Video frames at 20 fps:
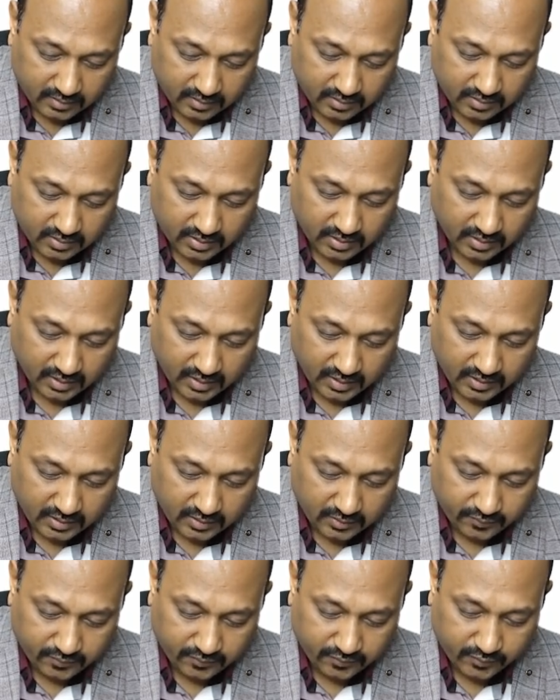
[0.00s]
third,
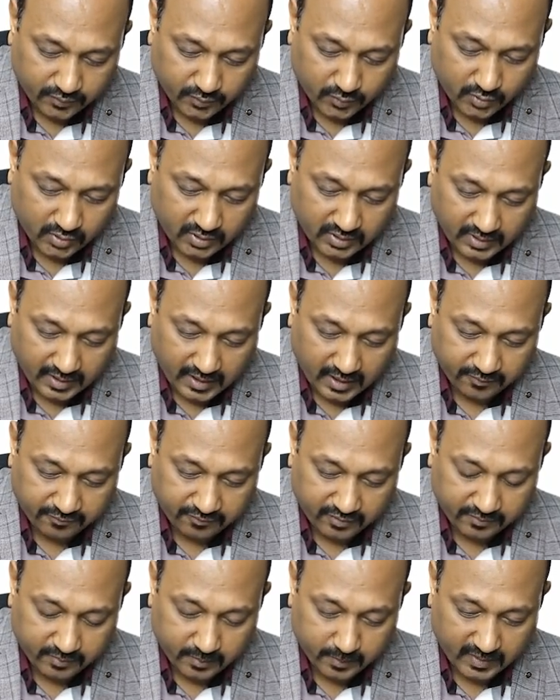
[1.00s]
fourth, and
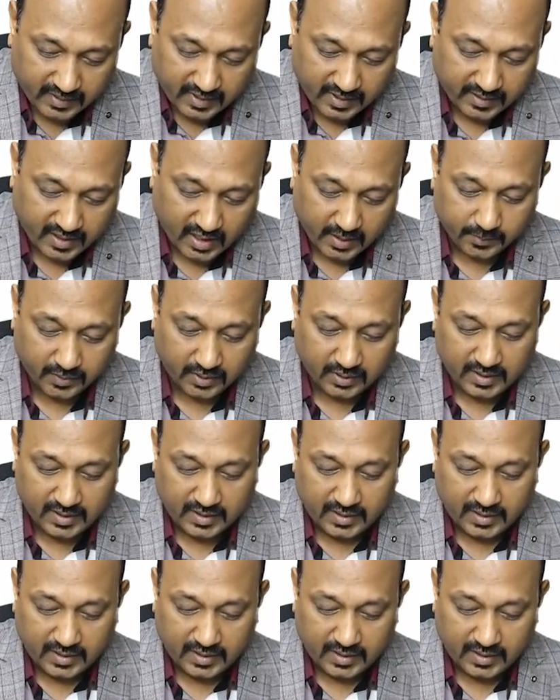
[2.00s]
fifth metacarpal.